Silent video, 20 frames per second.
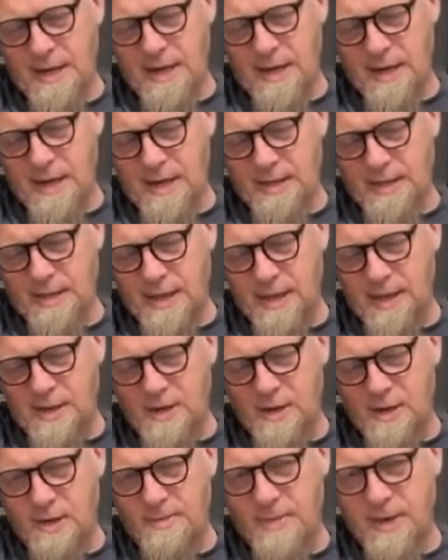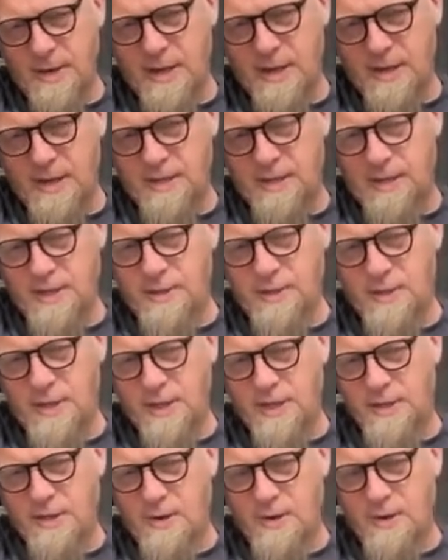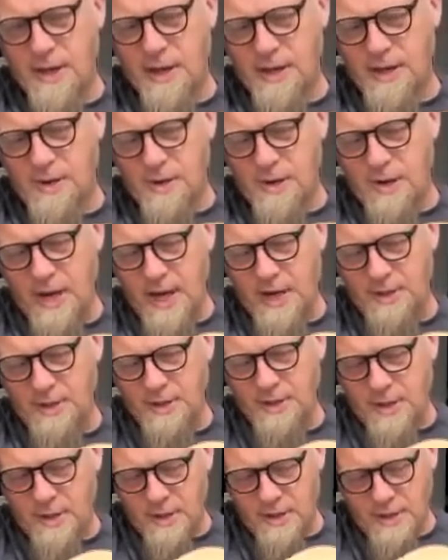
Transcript: is under, because the string's already under tension.